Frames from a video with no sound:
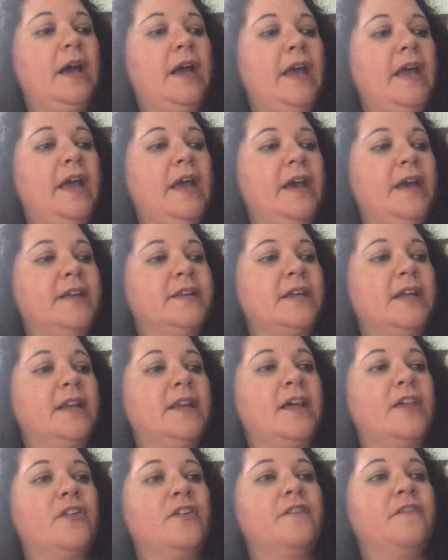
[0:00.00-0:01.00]
And
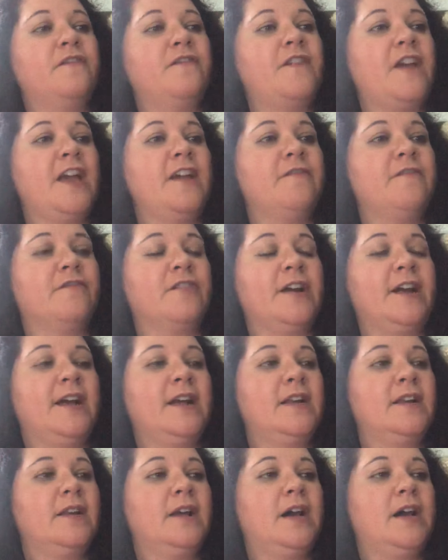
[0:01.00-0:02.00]
another
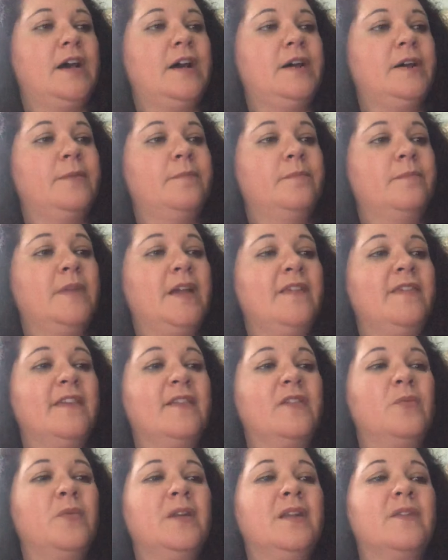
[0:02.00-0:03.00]
favorite, and
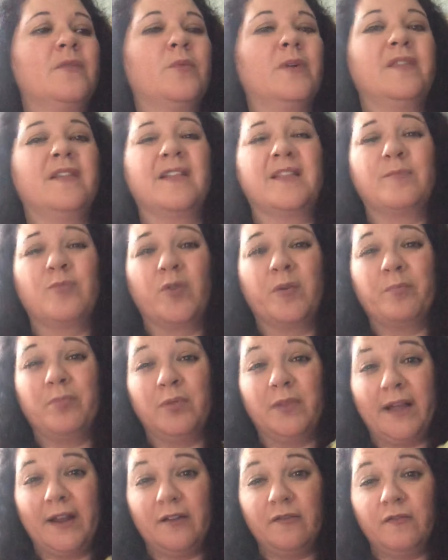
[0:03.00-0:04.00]
this one is one that's more
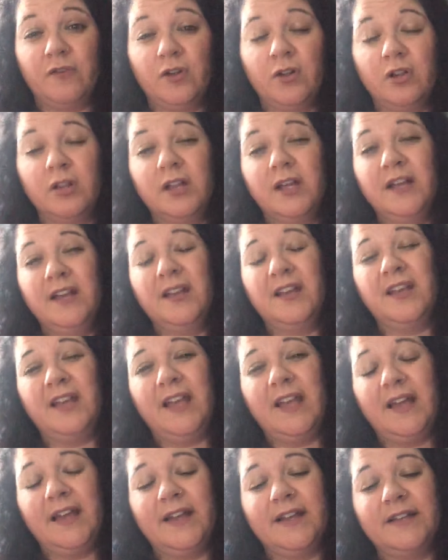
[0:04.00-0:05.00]
plentiful,
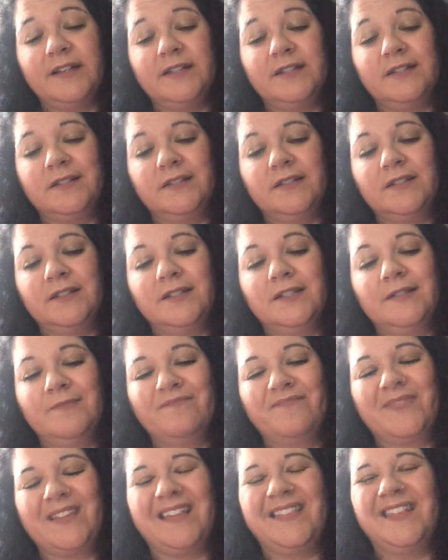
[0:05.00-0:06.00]
and
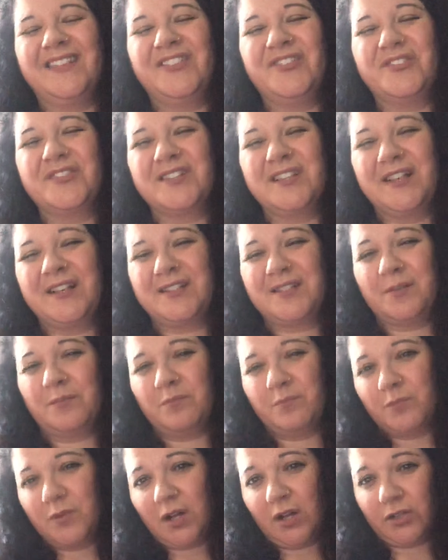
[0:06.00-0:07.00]
I think there's like
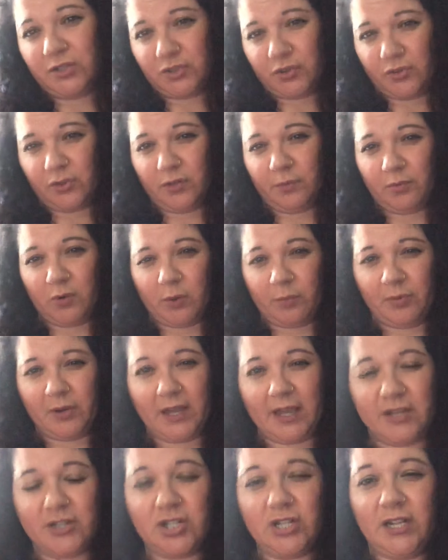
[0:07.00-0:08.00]
some cultural
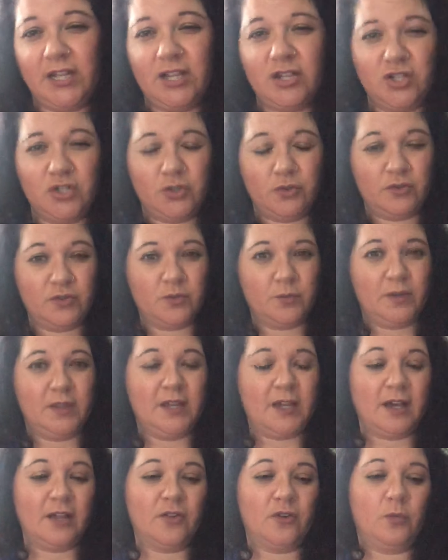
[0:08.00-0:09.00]
appropriation issues with
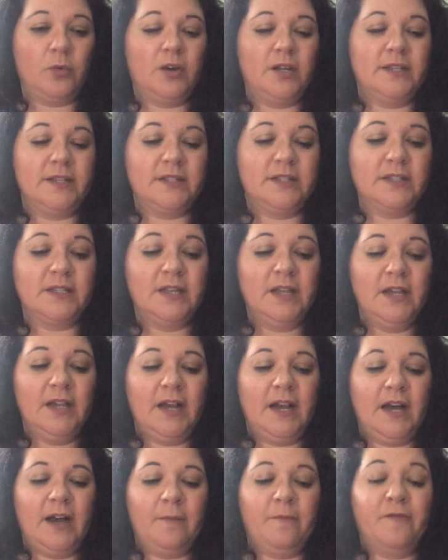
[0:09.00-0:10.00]
the other ones
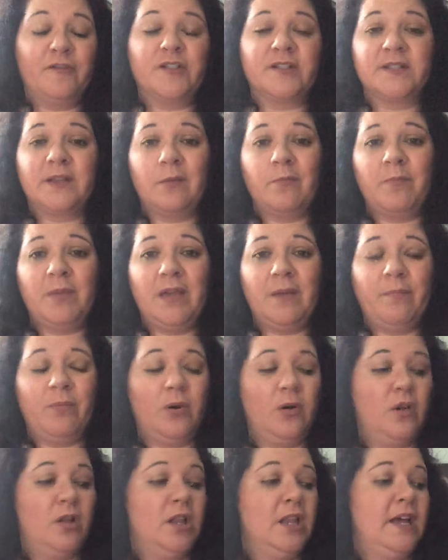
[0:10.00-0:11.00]
for some
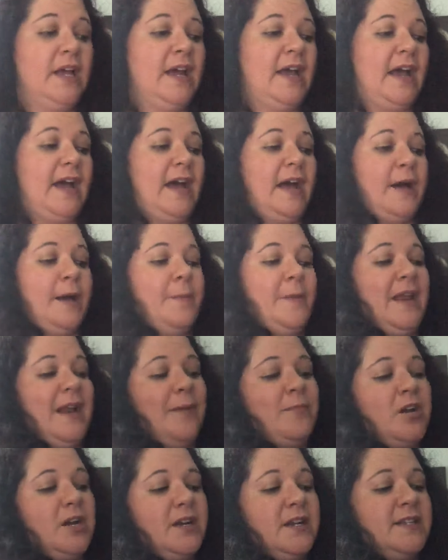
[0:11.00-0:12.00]
people. And
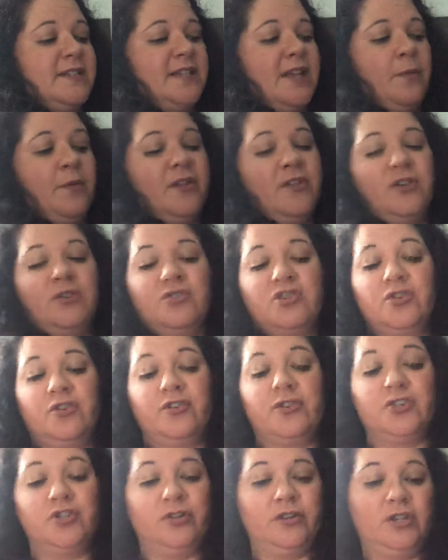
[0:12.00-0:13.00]
I'm not going to say whether you should
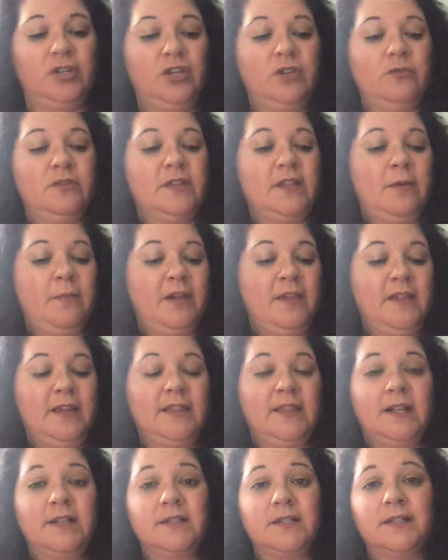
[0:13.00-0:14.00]
or shouldn't use them. I
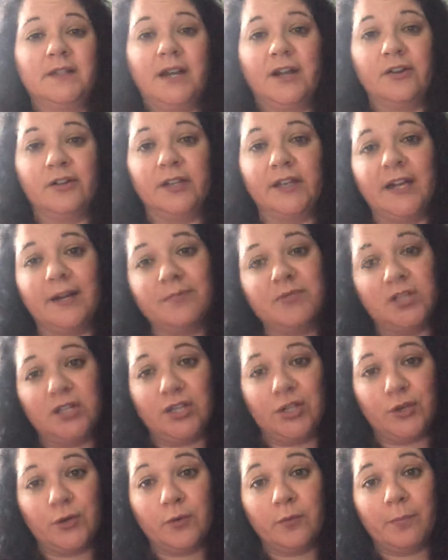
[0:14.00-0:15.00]
think that's entirely up to
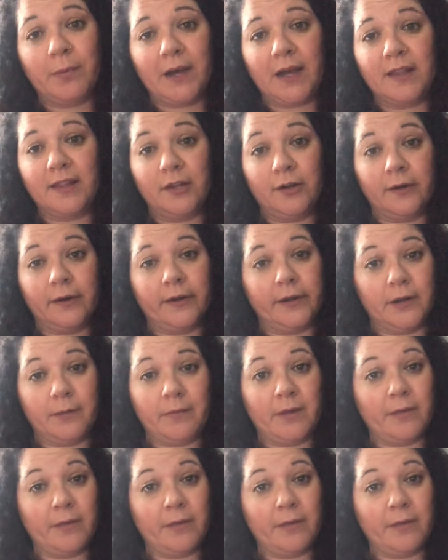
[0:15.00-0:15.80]
you, but there are going to be